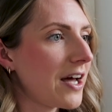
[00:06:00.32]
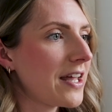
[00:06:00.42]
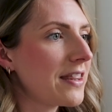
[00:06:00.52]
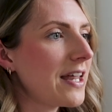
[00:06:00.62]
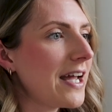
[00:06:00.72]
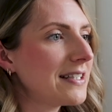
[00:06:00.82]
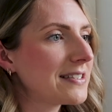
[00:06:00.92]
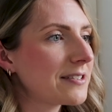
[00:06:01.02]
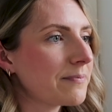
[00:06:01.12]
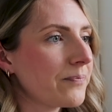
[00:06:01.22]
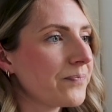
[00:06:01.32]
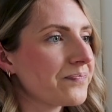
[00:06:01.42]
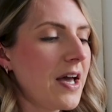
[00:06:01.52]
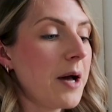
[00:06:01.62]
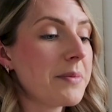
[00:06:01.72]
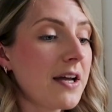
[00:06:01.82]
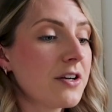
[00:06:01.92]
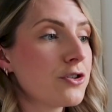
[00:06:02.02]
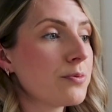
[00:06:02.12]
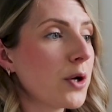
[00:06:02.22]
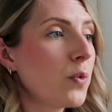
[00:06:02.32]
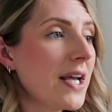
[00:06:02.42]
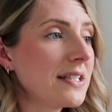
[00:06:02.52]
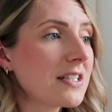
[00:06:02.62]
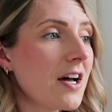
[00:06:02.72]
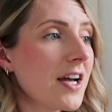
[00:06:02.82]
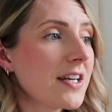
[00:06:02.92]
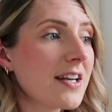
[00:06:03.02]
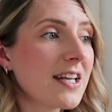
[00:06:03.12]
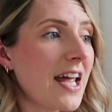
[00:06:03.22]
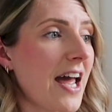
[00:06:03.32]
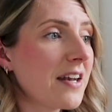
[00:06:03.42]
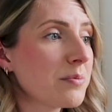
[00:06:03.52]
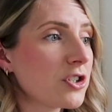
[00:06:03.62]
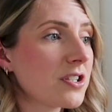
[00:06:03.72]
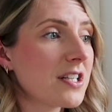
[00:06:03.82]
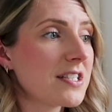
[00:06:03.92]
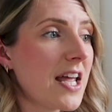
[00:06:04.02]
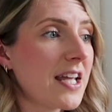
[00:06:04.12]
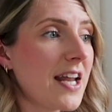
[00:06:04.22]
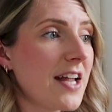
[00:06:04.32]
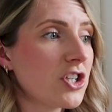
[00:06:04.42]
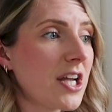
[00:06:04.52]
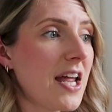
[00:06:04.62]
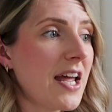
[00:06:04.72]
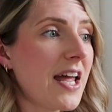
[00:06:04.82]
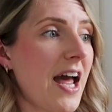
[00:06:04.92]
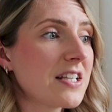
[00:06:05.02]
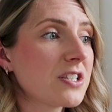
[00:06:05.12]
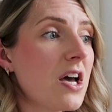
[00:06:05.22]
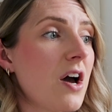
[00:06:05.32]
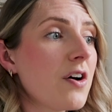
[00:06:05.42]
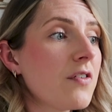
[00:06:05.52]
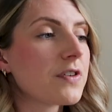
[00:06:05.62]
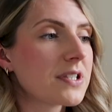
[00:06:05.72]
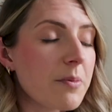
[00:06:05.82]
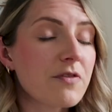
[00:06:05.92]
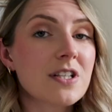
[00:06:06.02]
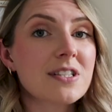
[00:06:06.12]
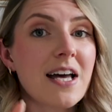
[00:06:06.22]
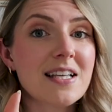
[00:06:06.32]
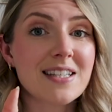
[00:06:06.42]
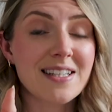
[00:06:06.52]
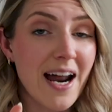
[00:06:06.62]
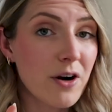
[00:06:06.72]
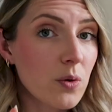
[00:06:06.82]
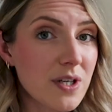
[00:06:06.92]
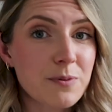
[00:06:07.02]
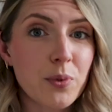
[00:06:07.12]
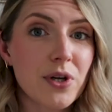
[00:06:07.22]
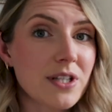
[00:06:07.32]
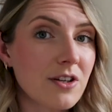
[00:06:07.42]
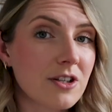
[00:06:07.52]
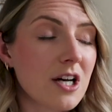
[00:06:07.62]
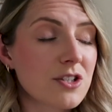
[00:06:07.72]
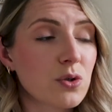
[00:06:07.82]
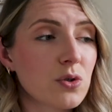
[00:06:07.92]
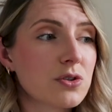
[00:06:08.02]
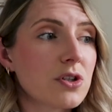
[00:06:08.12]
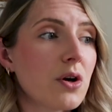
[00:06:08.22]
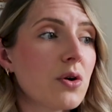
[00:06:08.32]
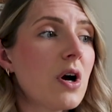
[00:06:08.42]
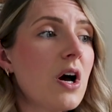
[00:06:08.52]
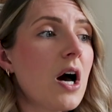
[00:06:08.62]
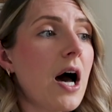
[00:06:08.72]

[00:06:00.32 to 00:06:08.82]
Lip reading: like this. I'm then going to do my waistline. And again, I'm just going to take an educated guess. For some of us, that is the narrowest point on our torso.